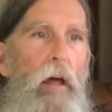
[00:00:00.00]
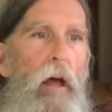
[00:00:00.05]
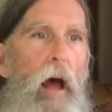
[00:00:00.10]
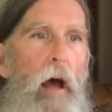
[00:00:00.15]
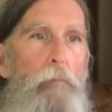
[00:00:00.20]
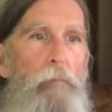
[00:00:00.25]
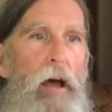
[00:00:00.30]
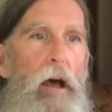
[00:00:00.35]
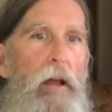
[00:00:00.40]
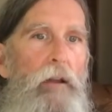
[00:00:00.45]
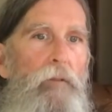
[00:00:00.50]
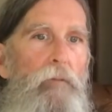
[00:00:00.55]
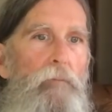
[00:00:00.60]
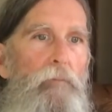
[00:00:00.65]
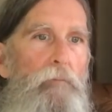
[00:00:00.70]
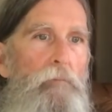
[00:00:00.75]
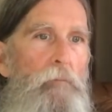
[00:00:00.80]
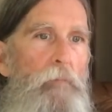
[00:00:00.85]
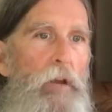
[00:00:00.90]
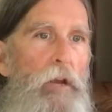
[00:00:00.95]
I'm not
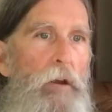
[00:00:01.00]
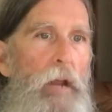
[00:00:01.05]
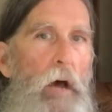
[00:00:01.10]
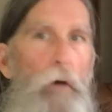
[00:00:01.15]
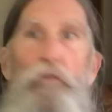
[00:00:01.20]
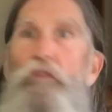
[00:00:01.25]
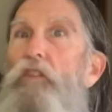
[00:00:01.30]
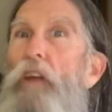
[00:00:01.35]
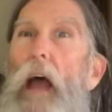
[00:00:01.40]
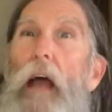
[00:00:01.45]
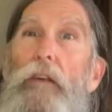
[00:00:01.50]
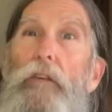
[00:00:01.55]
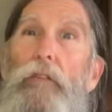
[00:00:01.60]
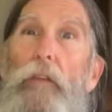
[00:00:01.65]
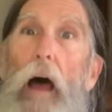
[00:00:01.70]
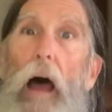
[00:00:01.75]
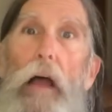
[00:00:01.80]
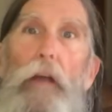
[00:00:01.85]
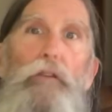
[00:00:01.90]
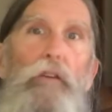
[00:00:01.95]
you know,
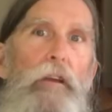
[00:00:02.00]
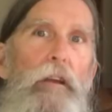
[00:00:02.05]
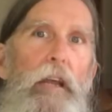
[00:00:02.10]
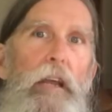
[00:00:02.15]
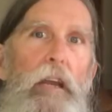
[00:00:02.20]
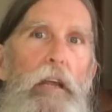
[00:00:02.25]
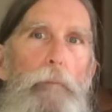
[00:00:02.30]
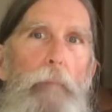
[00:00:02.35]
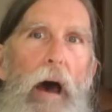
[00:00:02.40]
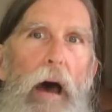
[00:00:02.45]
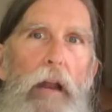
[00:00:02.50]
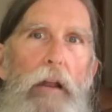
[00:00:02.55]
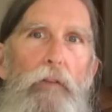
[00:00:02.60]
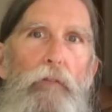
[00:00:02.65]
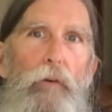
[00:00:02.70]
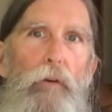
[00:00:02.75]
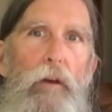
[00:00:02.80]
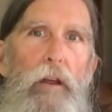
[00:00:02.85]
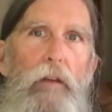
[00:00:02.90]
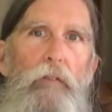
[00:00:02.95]
chastising anybody
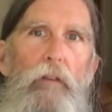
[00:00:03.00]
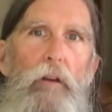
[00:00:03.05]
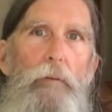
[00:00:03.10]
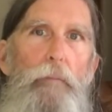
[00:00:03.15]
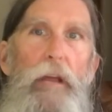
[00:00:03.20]
for even